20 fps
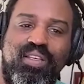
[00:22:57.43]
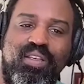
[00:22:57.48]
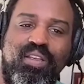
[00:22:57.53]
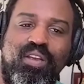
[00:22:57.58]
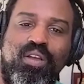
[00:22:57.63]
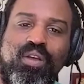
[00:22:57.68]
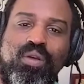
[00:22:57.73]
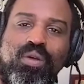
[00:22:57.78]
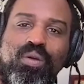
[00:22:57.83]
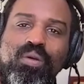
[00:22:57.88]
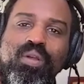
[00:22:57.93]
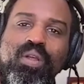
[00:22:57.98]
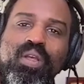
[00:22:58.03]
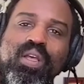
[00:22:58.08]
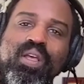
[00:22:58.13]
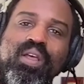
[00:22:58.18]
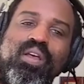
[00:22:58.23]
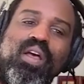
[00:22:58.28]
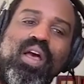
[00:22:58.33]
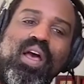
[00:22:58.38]
You know,
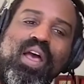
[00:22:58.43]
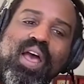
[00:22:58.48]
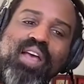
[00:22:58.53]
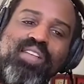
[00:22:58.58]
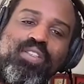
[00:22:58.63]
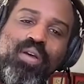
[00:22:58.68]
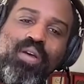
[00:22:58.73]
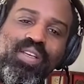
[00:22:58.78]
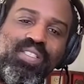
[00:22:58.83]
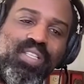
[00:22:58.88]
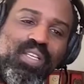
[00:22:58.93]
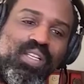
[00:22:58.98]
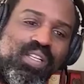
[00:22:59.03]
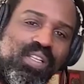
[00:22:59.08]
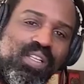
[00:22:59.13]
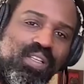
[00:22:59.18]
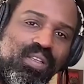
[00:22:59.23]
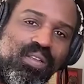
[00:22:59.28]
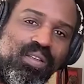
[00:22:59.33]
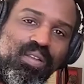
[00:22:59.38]
so I
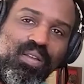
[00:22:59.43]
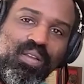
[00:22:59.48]
studied